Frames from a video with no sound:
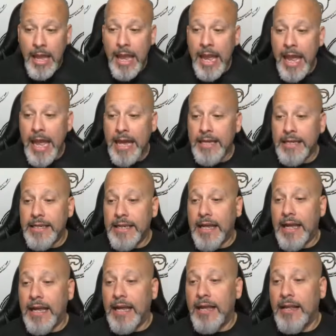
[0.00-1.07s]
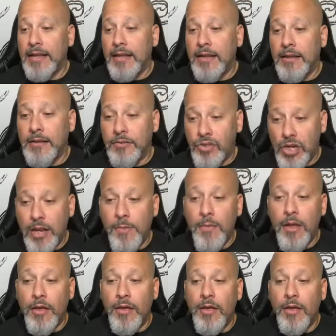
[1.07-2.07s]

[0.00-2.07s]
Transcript: And Jim,